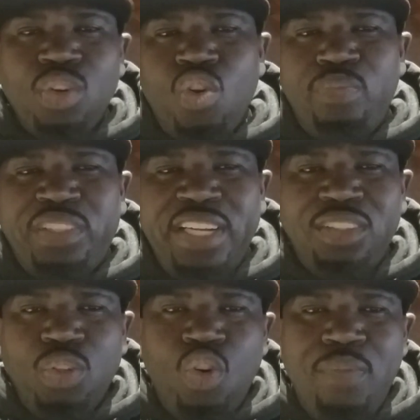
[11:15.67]
to tell them
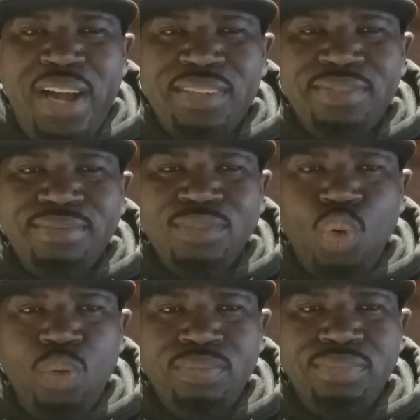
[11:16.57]
to go back home.